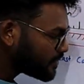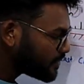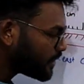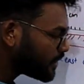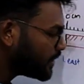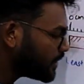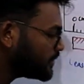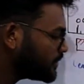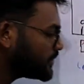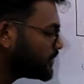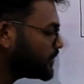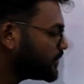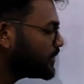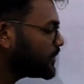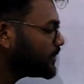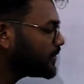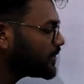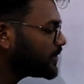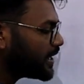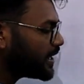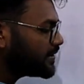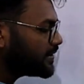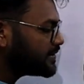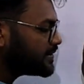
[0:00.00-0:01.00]
So you
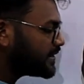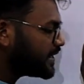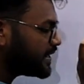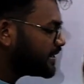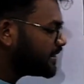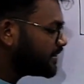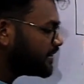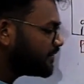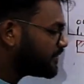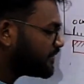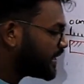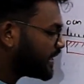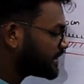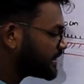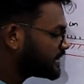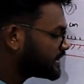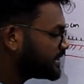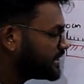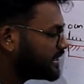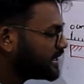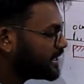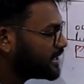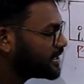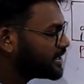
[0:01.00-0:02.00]
can say the fractional
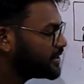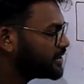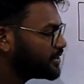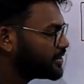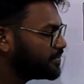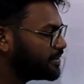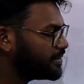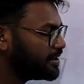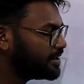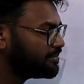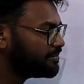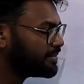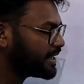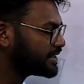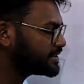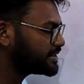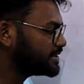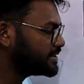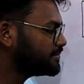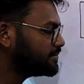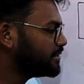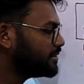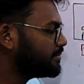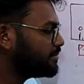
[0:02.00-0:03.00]
error to be
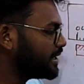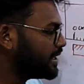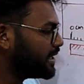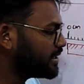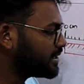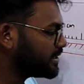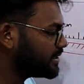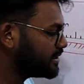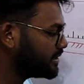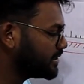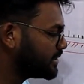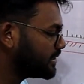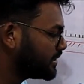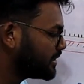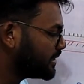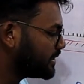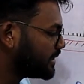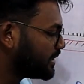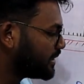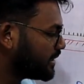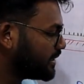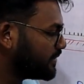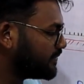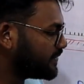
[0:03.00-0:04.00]
maximum error
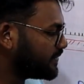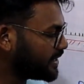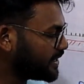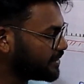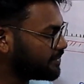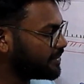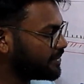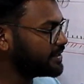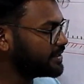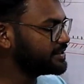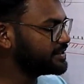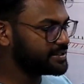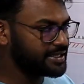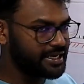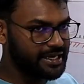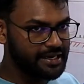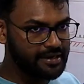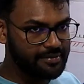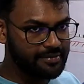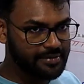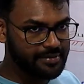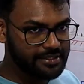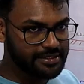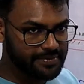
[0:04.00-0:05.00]
divided by the standard
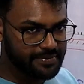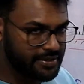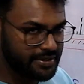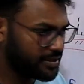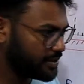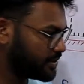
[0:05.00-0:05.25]
measurement.